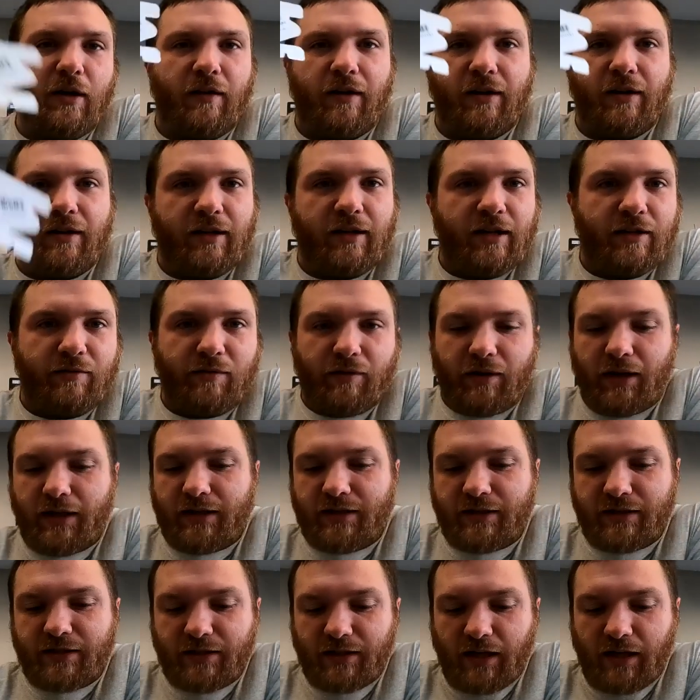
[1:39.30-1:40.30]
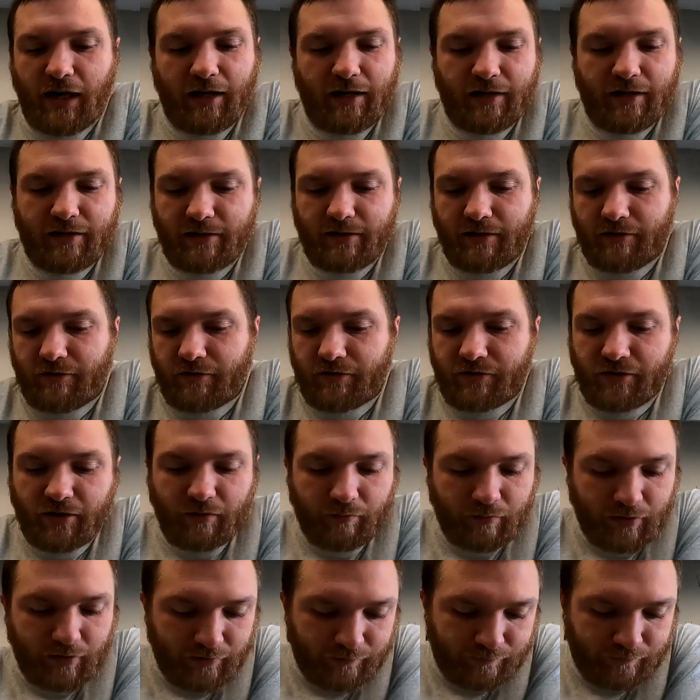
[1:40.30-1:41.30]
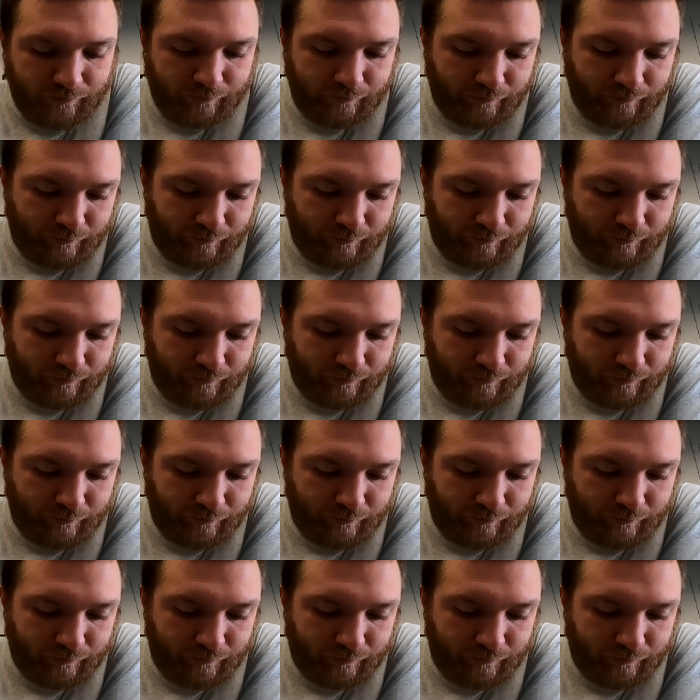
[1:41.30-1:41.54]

I think these were like 90 cents or something.